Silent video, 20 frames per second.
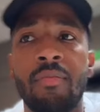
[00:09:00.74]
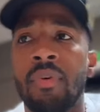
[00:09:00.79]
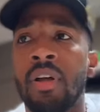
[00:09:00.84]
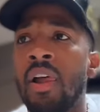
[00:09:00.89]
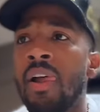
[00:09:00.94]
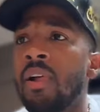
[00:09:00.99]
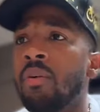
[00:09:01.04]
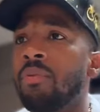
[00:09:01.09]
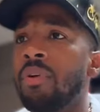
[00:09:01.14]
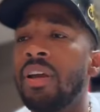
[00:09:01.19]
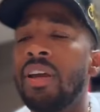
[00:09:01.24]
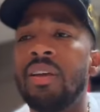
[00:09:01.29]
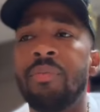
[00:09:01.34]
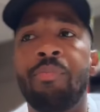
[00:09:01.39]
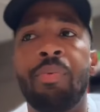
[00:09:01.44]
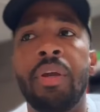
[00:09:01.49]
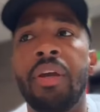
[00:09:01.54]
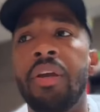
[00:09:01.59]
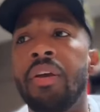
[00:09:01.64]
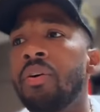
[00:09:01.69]
him,
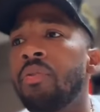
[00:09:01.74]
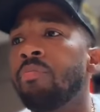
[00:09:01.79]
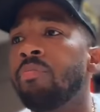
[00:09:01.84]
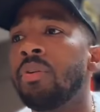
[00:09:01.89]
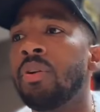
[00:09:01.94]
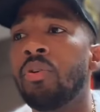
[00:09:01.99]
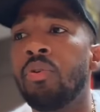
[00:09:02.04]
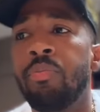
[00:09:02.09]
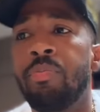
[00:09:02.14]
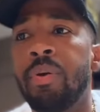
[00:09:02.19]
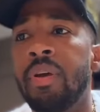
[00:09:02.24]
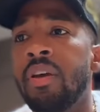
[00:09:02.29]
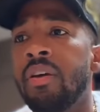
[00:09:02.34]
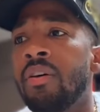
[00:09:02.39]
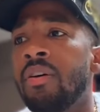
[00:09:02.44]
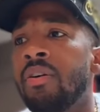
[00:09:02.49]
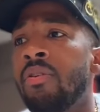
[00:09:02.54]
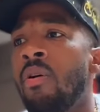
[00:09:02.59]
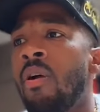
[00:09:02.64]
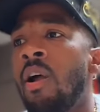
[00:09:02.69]
red pill, blue
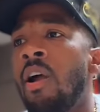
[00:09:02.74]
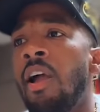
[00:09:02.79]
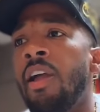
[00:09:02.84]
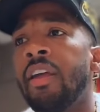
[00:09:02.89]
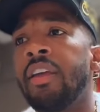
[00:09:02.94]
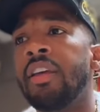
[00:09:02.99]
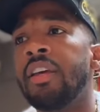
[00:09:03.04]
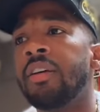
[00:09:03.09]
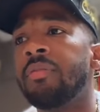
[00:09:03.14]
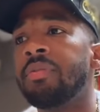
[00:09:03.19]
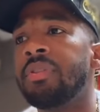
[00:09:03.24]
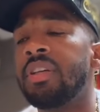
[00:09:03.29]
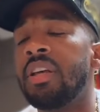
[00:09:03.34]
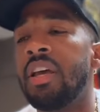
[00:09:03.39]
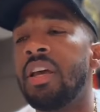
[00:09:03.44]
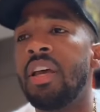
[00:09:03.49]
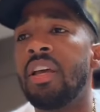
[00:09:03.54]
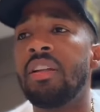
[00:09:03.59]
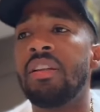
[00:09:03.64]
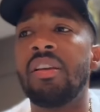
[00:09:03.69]
pill, you know what I'm
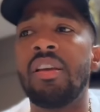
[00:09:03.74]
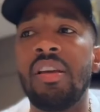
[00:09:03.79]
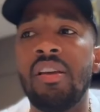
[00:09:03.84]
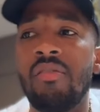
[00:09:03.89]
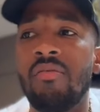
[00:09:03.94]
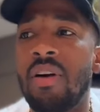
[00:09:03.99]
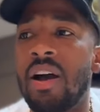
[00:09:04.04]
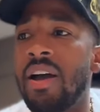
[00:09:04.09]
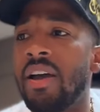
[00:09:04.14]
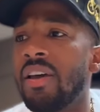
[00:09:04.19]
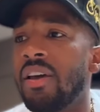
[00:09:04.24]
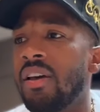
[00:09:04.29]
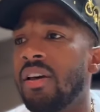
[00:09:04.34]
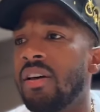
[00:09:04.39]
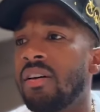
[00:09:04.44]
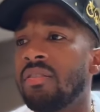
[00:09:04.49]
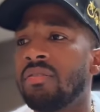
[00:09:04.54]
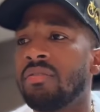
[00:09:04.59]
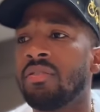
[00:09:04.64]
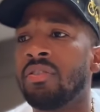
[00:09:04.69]
saying?
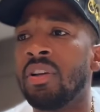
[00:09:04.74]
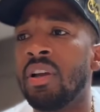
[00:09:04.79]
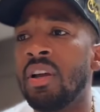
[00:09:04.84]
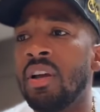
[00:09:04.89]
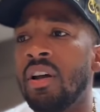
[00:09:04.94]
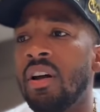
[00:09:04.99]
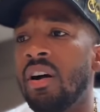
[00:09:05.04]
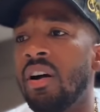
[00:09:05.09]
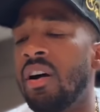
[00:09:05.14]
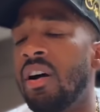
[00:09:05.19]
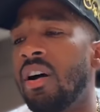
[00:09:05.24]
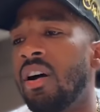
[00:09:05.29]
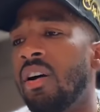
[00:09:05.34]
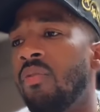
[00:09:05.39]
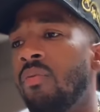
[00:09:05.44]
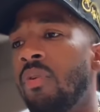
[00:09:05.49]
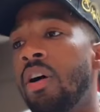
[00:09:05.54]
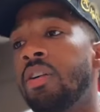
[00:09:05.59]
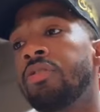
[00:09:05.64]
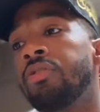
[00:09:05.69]
EYL,
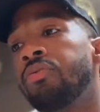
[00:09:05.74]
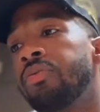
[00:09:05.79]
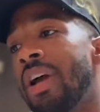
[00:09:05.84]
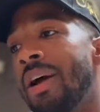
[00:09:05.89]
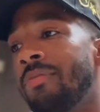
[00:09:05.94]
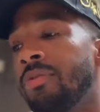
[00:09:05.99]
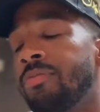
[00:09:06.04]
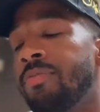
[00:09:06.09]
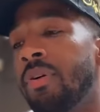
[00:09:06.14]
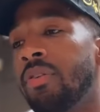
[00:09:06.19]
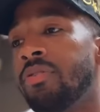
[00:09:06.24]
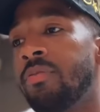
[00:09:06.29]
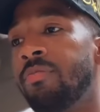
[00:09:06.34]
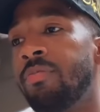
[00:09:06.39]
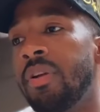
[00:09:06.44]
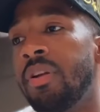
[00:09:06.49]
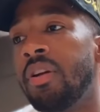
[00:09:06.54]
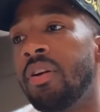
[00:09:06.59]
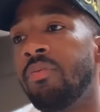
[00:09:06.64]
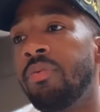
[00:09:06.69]
Wall Street Travel was supposed
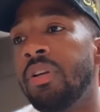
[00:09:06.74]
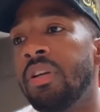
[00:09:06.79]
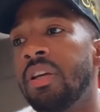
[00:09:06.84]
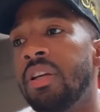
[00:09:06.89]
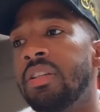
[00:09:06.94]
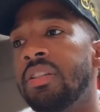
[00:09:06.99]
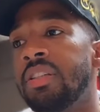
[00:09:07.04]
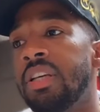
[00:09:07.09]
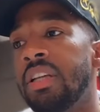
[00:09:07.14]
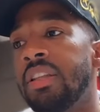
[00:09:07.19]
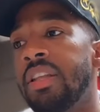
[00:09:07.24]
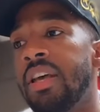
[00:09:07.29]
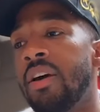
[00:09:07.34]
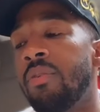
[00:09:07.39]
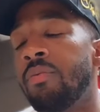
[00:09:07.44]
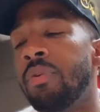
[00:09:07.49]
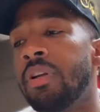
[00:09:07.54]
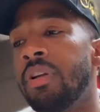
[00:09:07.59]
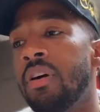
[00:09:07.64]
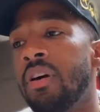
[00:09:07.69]
to be there. We couldn't set
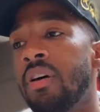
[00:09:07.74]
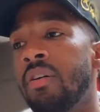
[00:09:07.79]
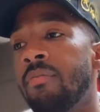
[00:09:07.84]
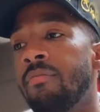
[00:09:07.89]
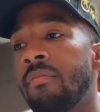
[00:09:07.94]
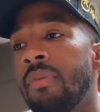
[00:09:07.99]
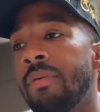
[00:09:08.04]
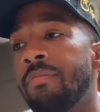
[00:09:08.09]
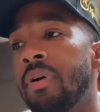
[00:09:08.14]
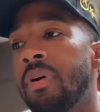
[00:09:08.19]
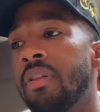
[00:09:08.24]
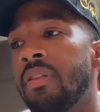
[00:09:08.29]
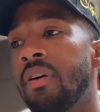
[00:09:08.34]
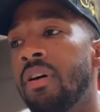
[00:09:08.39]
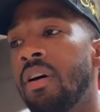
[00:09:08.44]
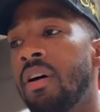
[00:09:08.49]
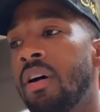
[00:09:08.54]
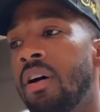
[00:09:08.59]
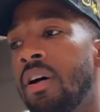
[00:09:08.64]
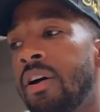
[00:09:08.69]
that one up. My
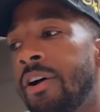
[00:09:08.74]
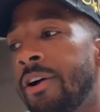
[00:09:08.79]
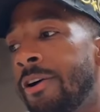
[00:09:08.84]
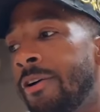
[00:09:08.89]
brother,